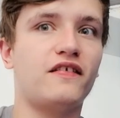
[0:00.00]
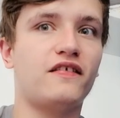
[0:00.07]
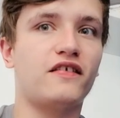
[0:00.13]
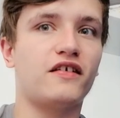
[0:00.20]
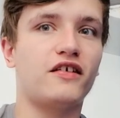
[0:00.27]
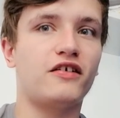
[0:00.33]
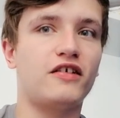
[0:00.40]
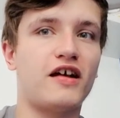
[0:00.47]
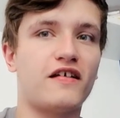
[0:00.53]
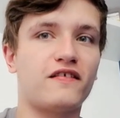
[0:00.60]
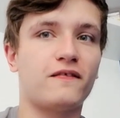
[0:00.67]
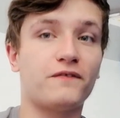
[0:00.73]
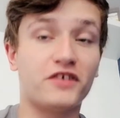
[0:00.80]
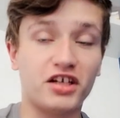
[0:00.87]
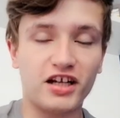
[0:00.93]
so that's
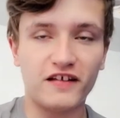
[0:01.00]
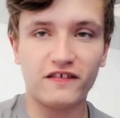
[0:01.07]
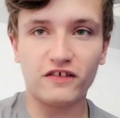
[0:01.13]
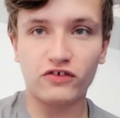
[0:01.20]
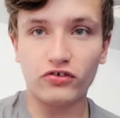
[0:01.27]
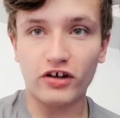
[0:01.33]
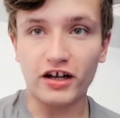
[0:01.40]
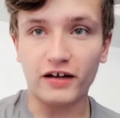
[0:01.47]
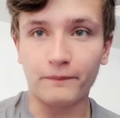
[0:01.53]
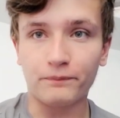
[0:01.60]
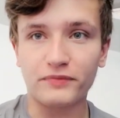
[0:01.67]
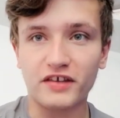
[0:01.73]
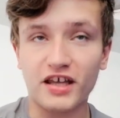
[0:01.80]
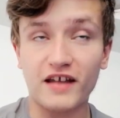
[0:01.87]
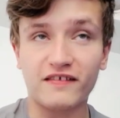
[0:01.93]
something I need to try and
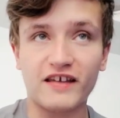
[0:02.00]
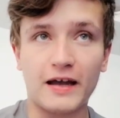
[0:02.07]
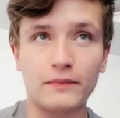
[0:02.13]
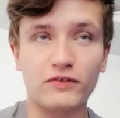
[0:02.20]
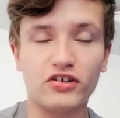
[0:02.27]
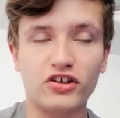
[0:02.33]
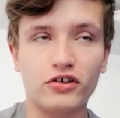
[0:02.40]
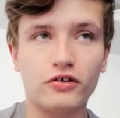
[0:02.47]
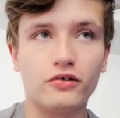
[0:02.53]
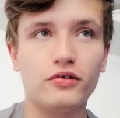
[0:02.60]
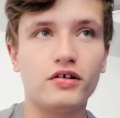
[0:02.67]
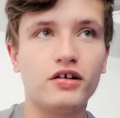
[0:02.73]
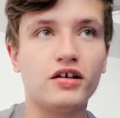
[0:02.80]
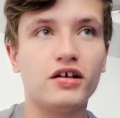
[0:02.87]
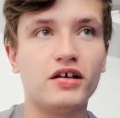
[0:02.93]
get time to do.
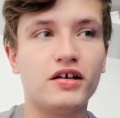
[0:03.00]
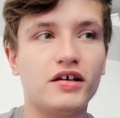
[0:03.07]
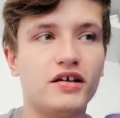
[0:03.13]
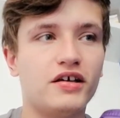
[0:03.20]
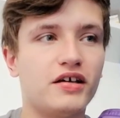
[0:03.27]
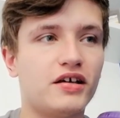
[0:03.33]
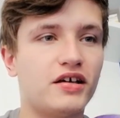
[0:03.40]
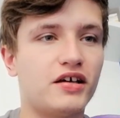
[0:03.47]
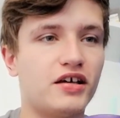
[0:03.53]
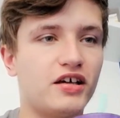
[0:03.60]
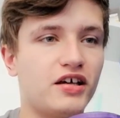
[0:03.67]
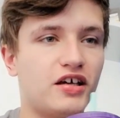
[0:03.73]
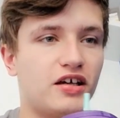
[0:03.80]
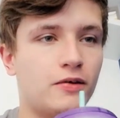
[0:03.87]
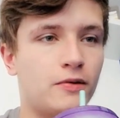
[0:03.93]

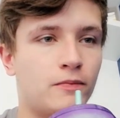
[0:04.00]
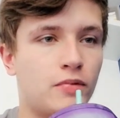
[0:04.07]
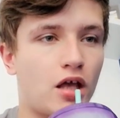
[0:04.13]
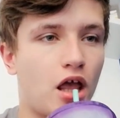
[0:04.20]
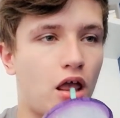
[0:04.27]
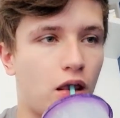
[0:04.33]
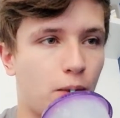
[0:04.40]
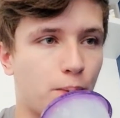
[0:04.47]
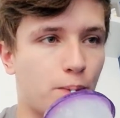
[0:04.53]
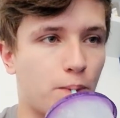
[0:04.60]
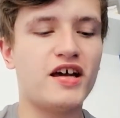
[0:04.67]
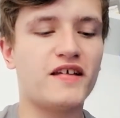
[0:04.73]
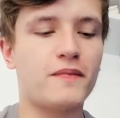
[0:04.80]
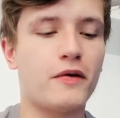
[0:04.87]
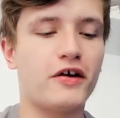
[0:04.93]
Um,
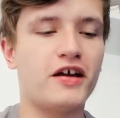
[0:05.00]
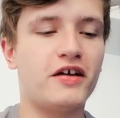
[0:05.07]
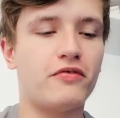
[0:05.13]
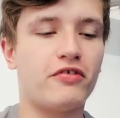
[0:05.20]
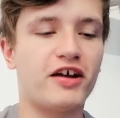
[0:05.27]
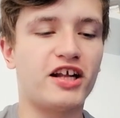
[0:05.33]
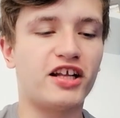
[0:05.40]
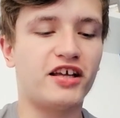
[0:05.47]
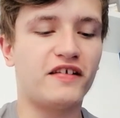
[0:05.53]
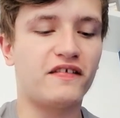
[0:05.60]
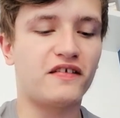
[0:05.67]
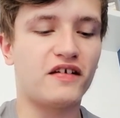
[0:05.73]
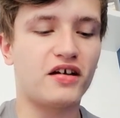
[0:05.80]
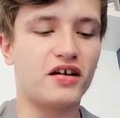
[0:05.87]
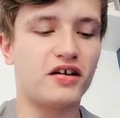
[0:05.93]
yeah, that's about it really,
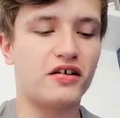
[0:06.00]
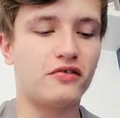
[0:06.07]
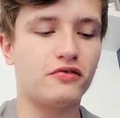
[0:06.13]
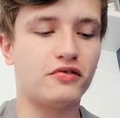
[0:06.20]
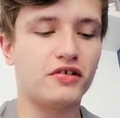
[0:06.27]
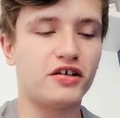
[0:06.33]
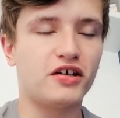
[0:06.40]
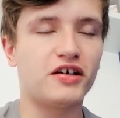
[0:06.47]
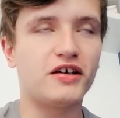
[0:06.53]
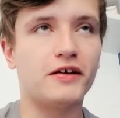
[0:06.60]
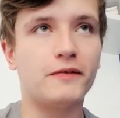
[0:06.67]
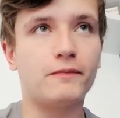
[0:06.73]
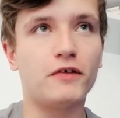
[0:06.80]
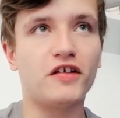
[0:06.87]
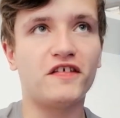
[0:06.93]
so
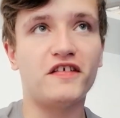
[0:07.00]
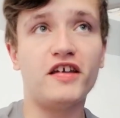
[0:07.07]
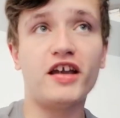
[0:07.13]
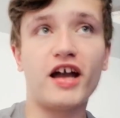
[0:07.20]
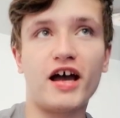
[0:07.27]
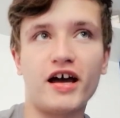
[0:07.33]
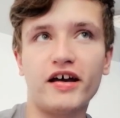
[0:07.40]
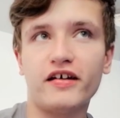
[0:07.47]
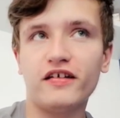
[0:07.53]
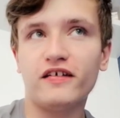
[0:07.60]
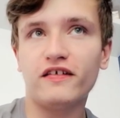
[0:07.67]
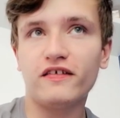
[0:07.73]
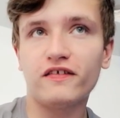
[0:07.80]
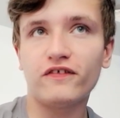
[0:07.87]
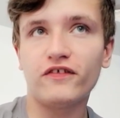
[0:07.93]
um, I'll see you
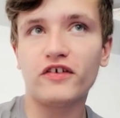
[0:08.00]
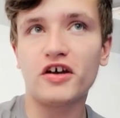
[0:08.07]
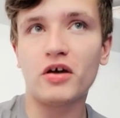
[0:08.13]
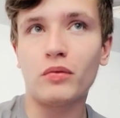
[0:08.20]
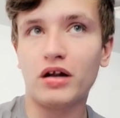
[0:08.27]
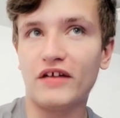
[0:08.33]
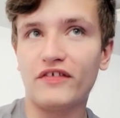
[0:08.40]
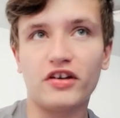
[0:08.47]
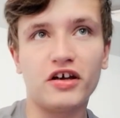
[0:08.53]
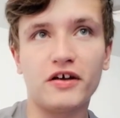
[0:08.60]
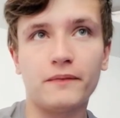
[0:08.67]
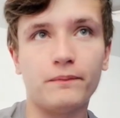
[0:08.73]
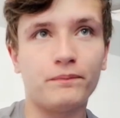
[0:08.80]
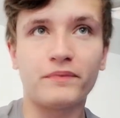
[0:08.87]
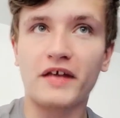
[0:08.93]
guys for
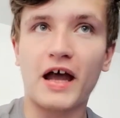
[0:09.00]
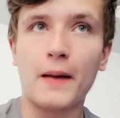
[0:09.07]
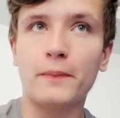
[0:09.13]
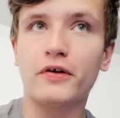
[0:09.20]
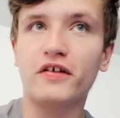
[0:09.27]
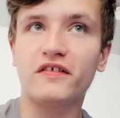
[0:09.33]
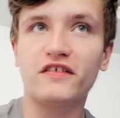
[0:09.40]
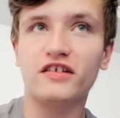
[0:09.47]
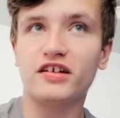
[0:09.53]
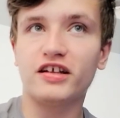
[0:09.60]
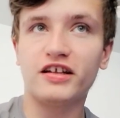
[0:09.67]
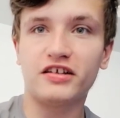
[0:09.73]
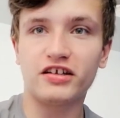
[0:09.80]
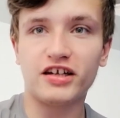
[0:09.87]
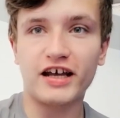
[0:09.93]
whatever happens
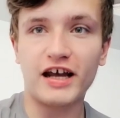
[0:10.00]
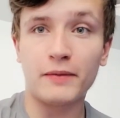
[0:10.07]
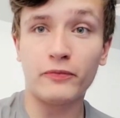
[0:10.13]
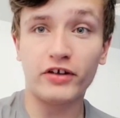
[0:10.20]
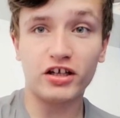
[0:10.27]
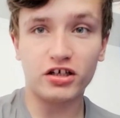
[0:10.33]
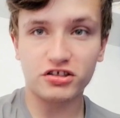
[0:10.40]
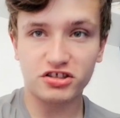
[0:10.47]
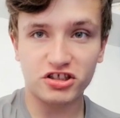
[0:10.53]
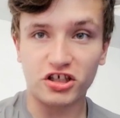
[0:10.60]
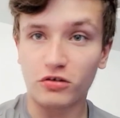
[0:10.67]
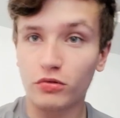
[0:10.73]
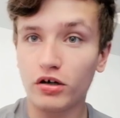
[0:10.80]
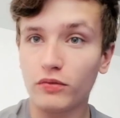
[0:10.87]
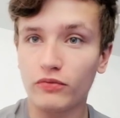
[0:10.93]
in the day. I'm really not
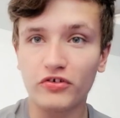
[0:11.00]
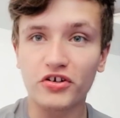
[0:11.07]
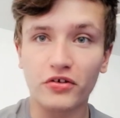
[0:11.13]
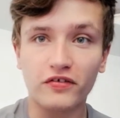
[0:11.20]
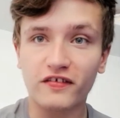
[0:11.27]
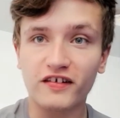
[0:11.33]
sure what we're doing